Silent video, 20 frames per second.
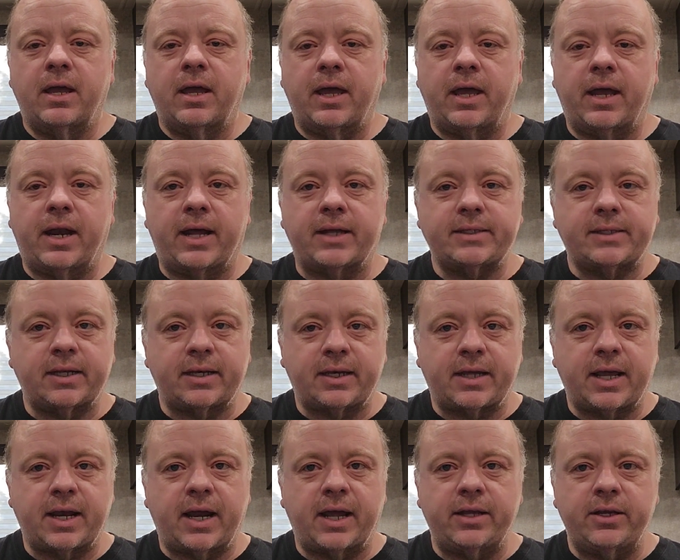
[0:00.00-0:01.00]
And I said,
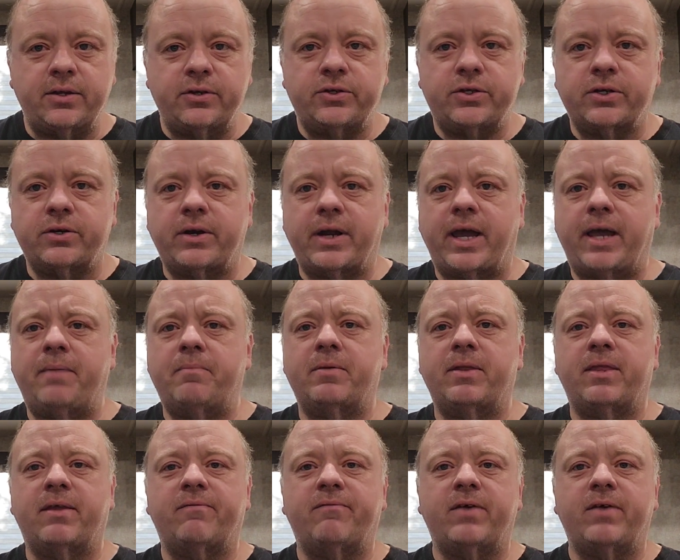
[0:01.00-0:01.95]
can I use your name in the